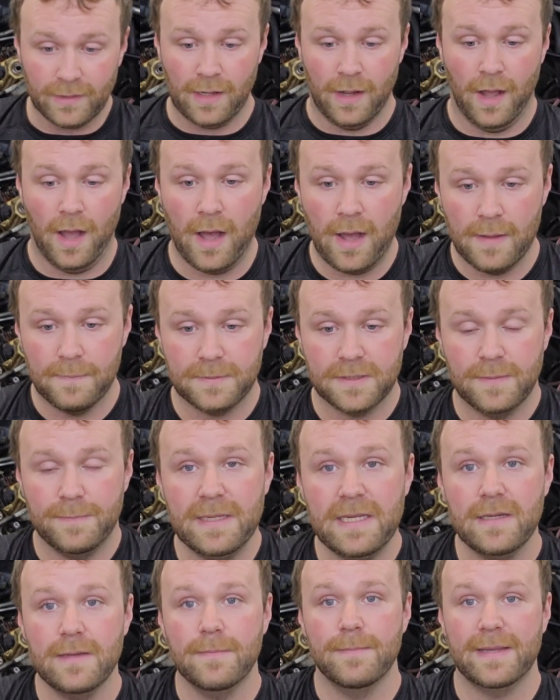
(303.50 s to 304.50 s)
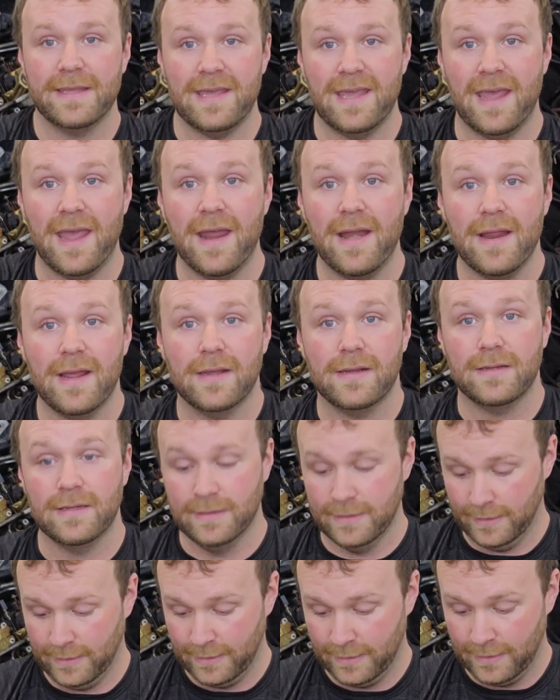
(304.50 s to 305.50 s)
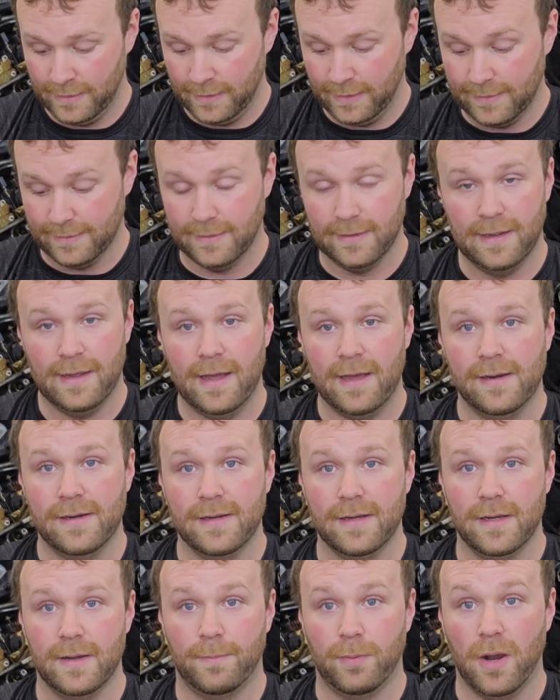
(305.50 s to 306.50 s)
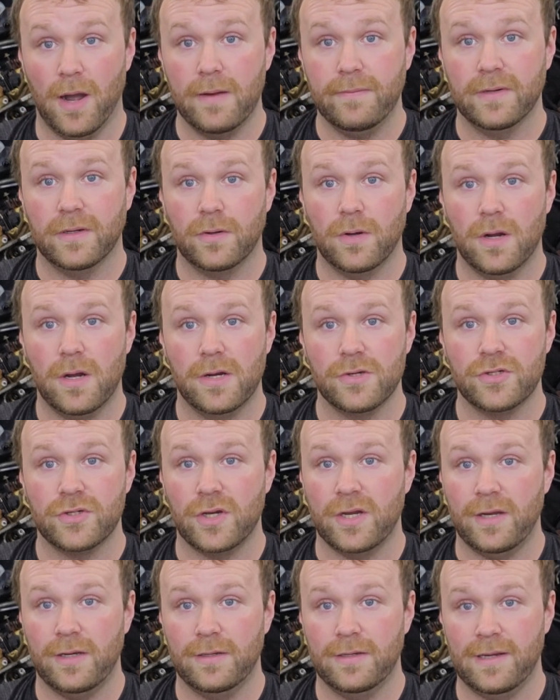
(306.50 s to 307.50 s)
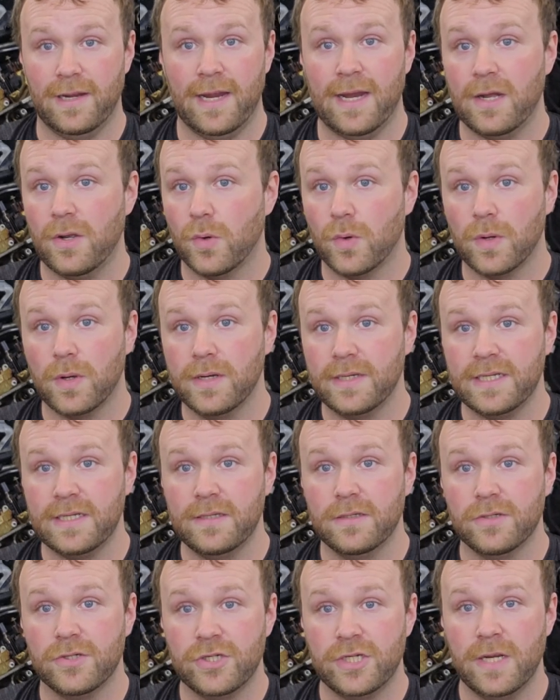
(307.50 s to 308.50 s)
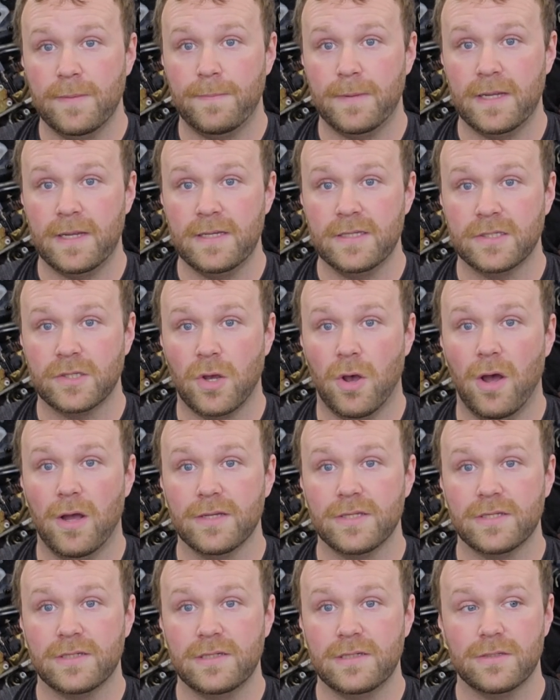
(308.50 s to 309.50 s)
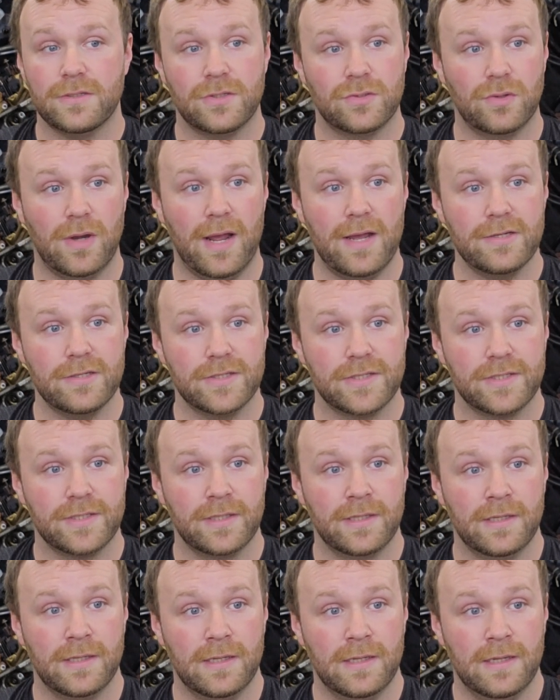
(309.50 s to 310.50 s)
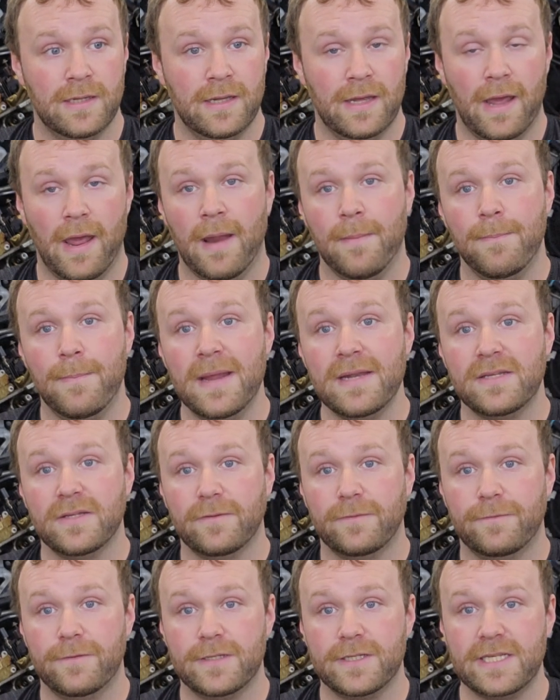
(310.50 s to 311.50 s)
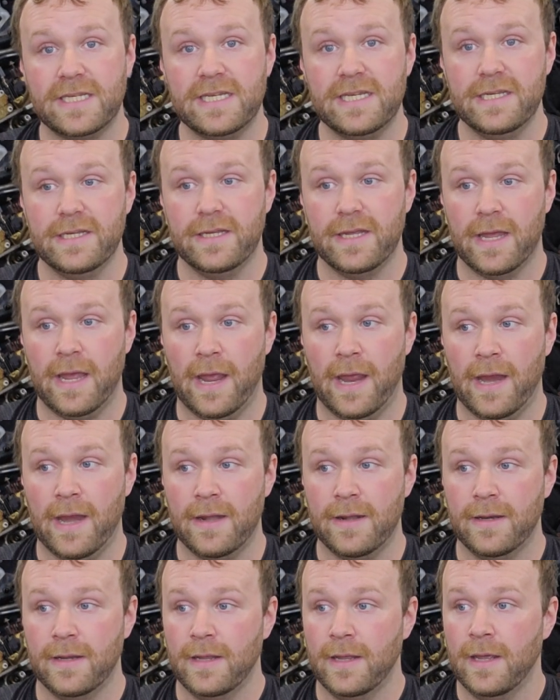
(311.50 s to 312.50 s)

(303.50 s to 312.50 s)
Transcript: To be a mechanic at a private garage and or a dealership is constant stress and mental fatigue, and